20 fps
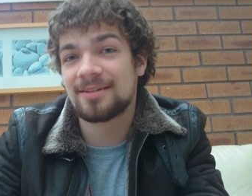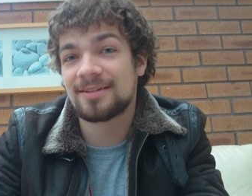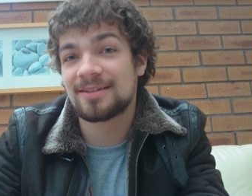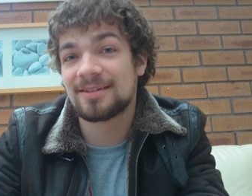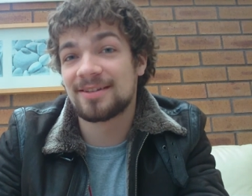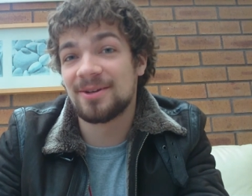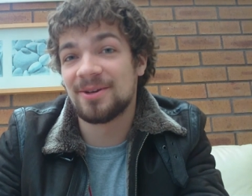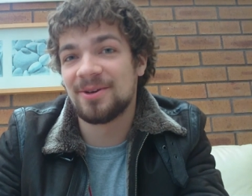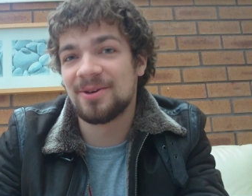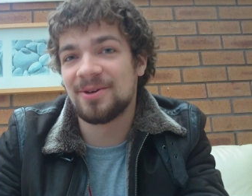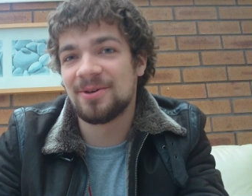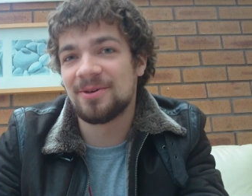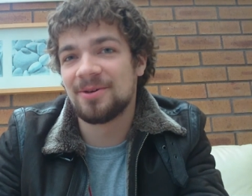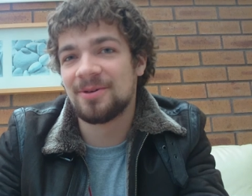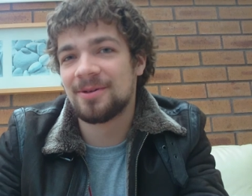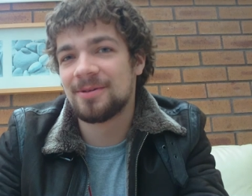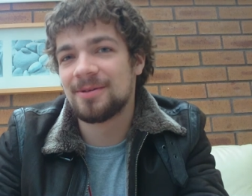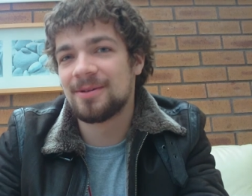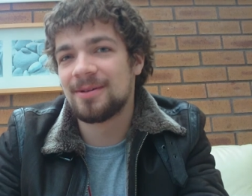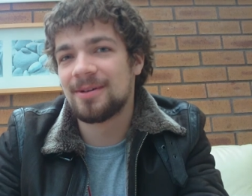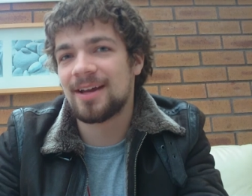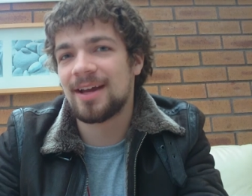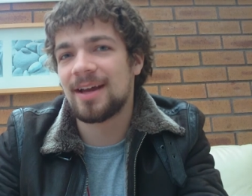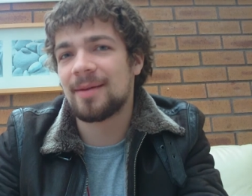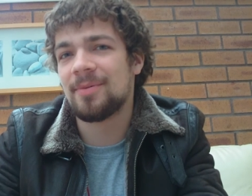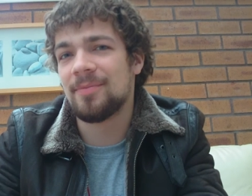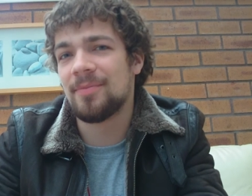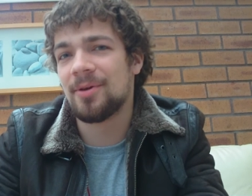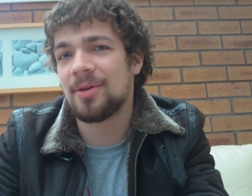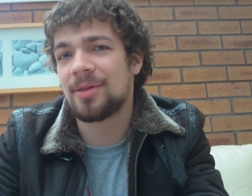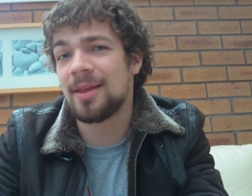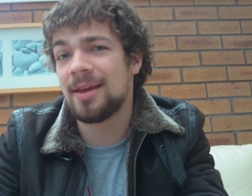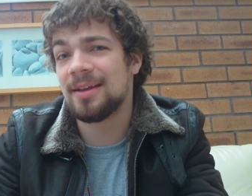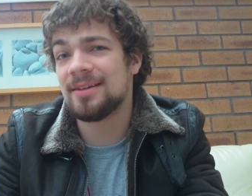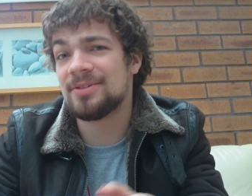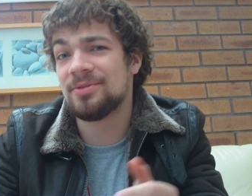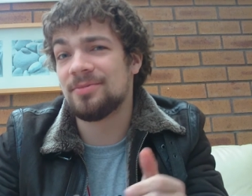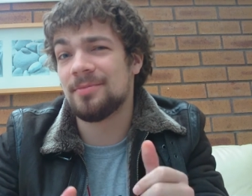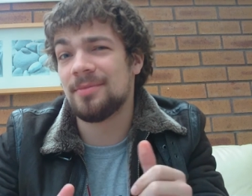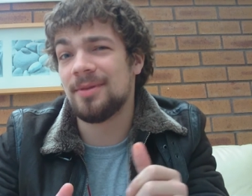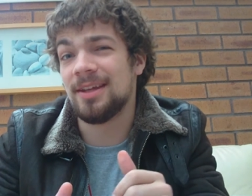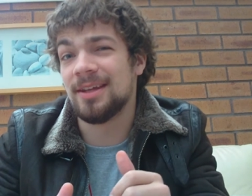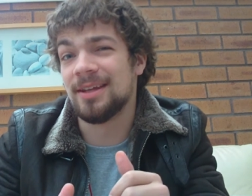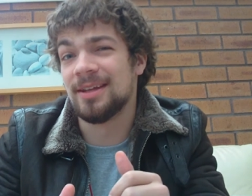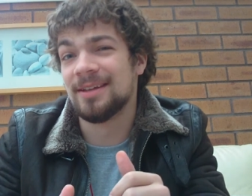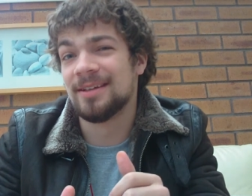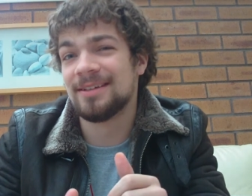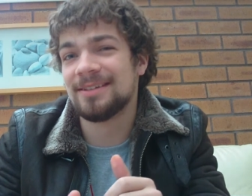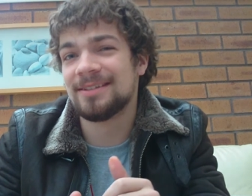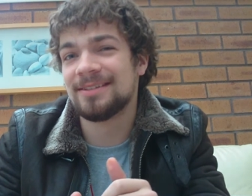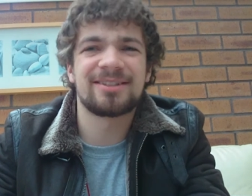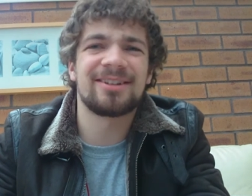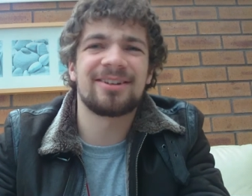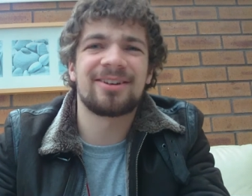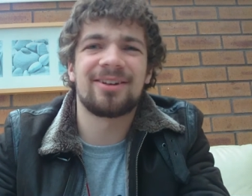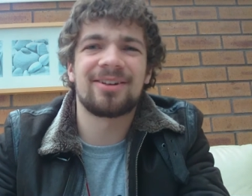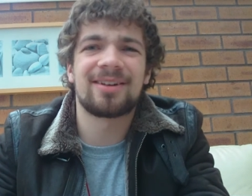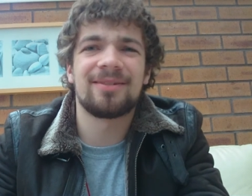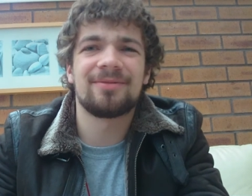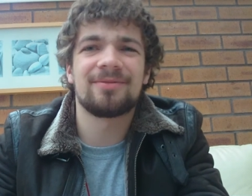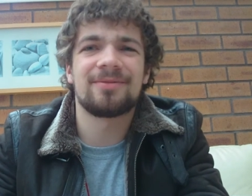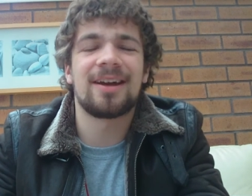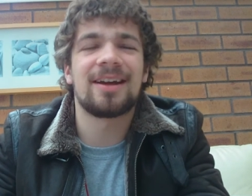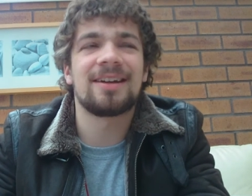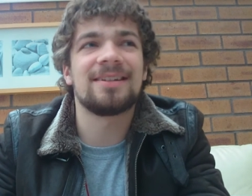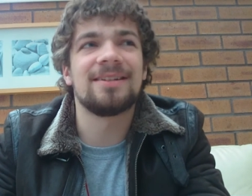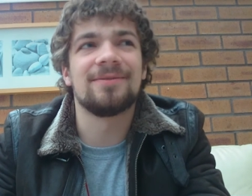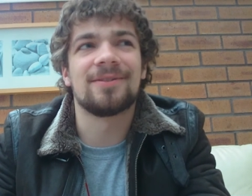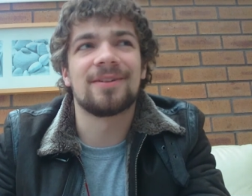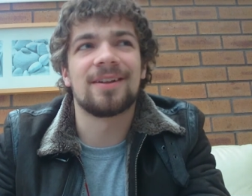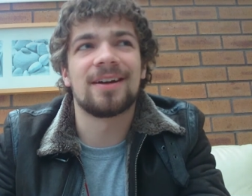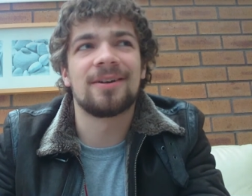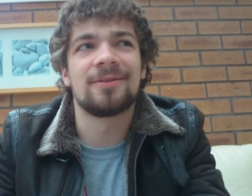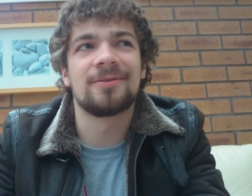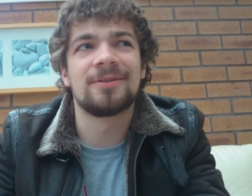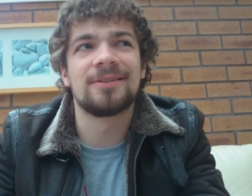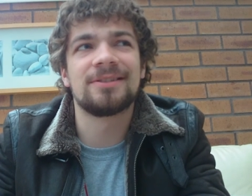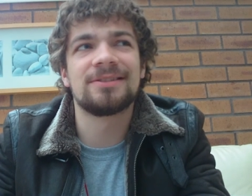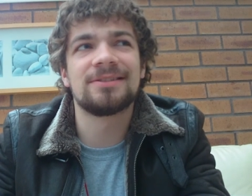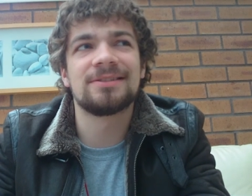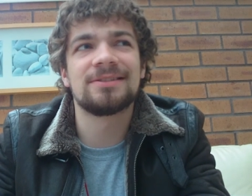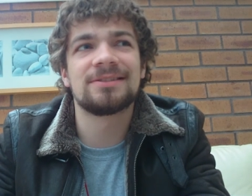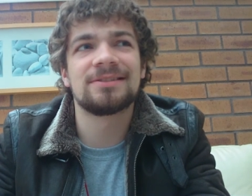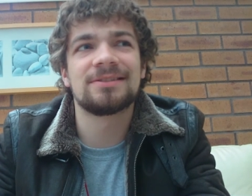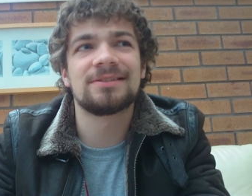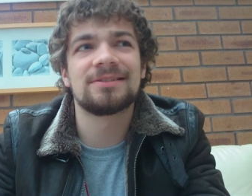So, happy birthday to me. Should have got a confetti for that one.